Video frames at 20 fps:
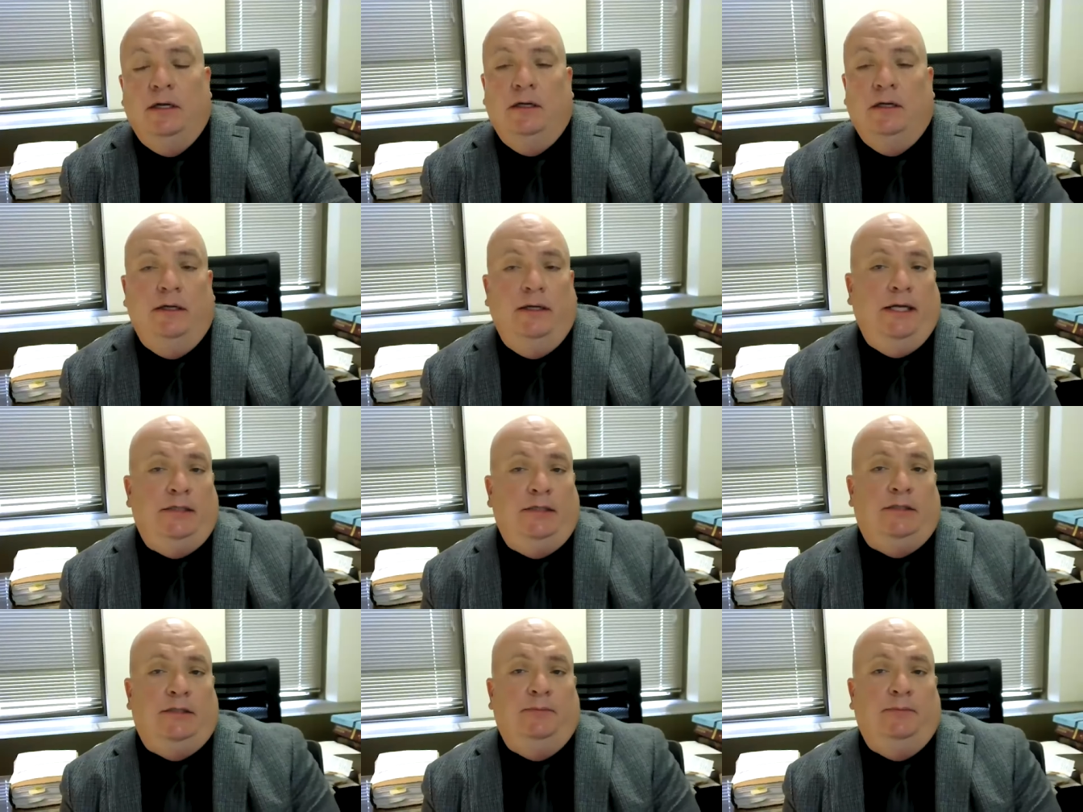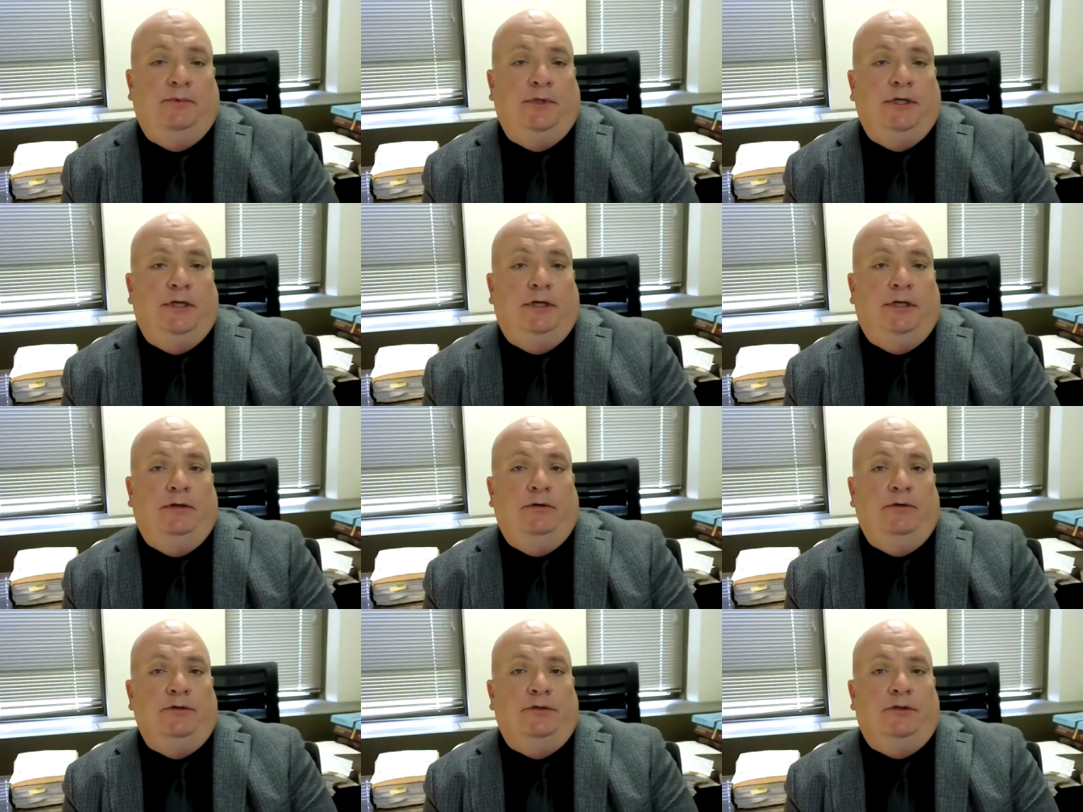And that simply
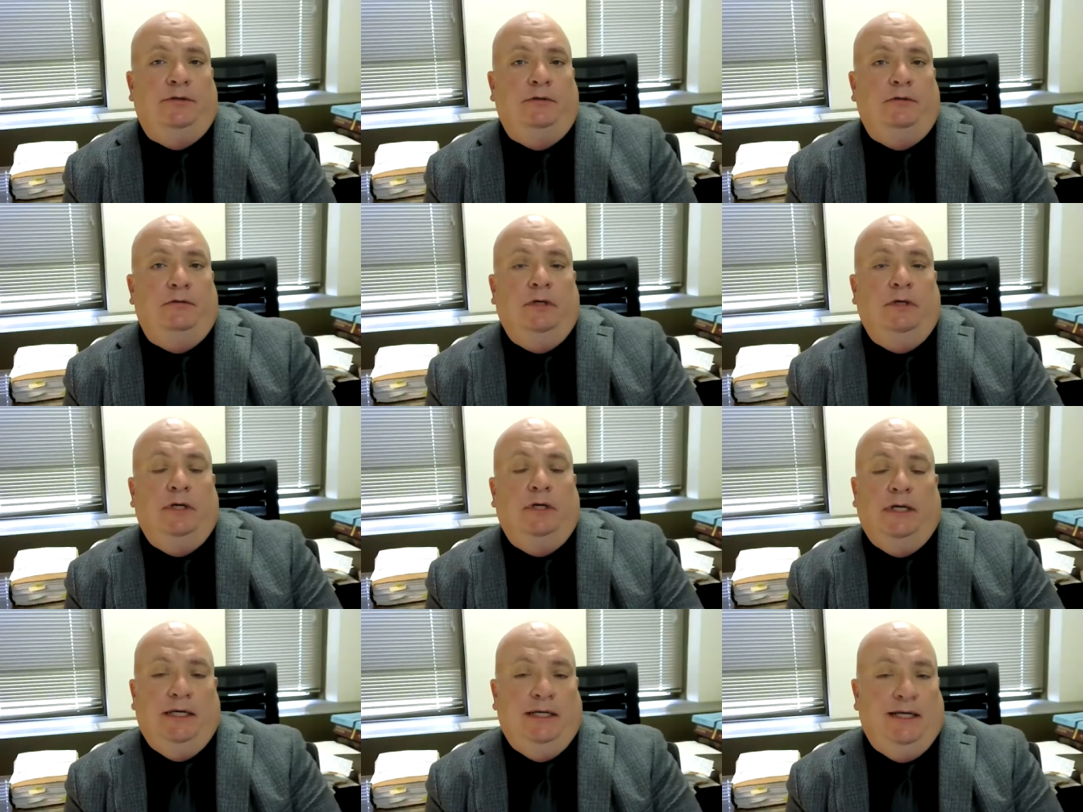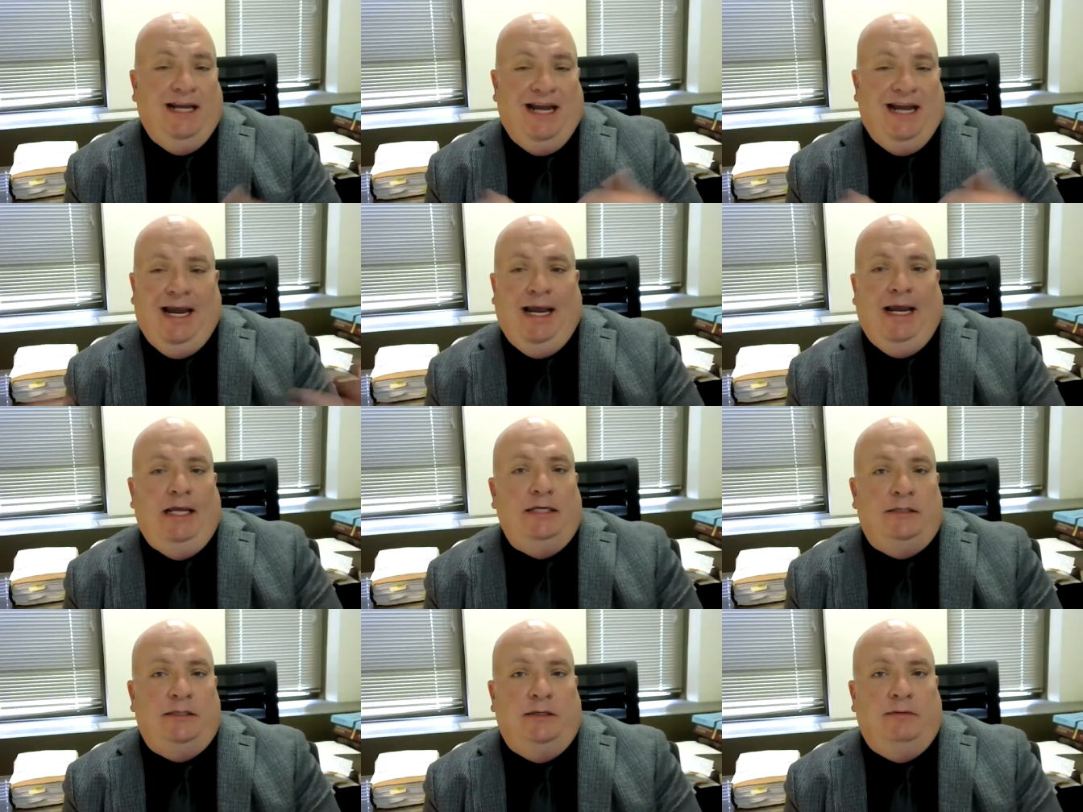goes to an
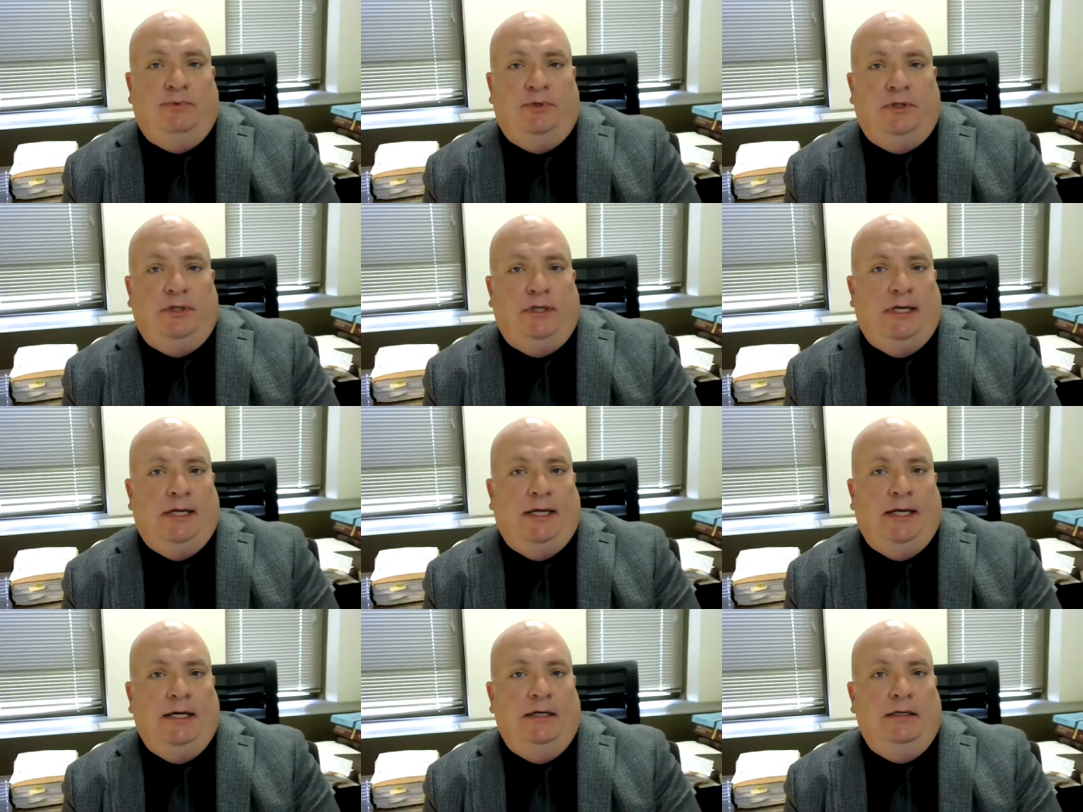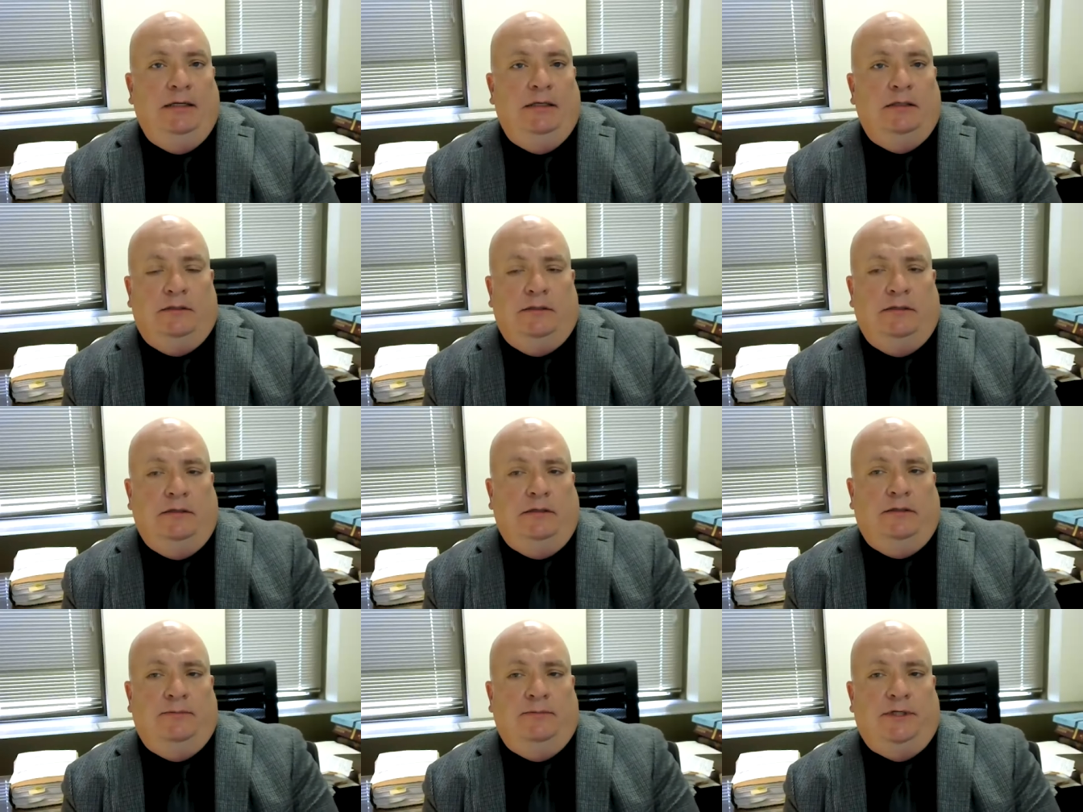as applied
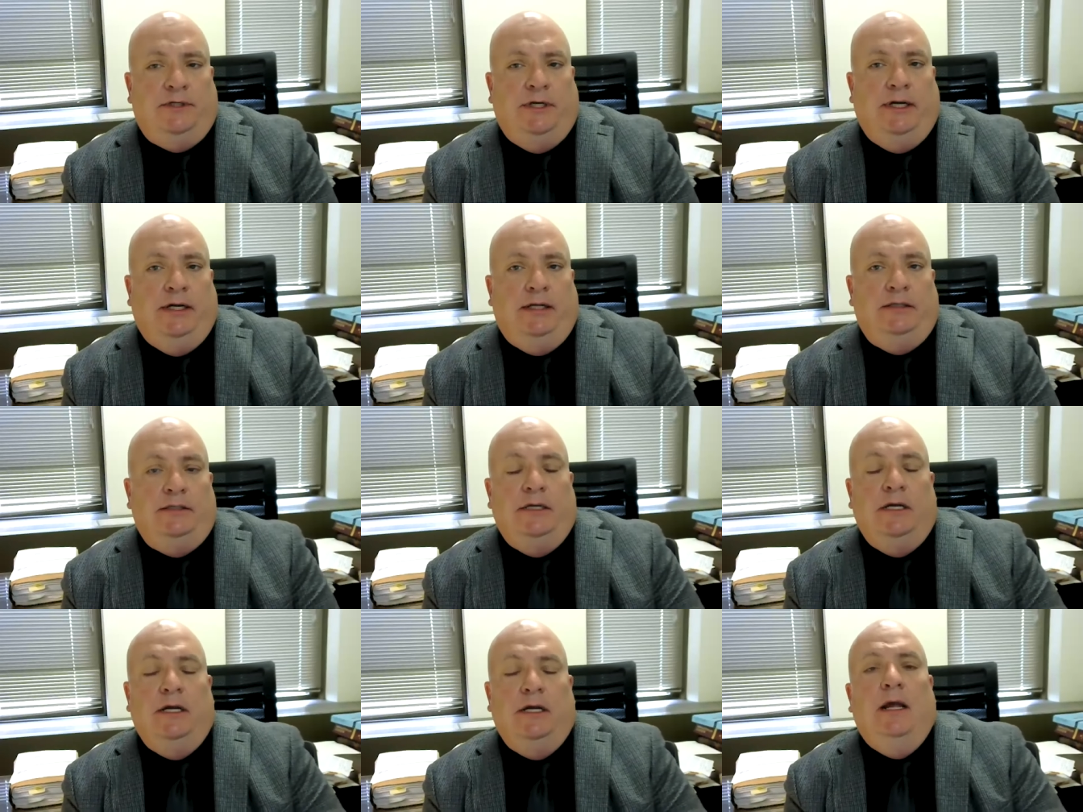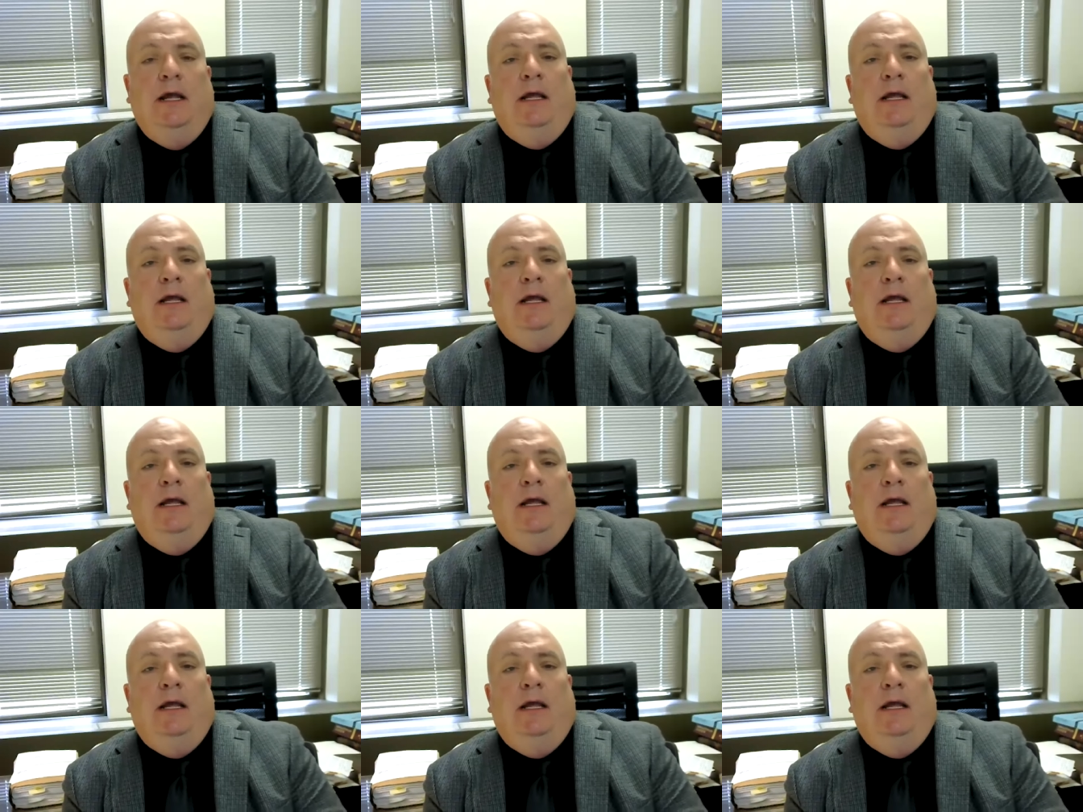circumstance.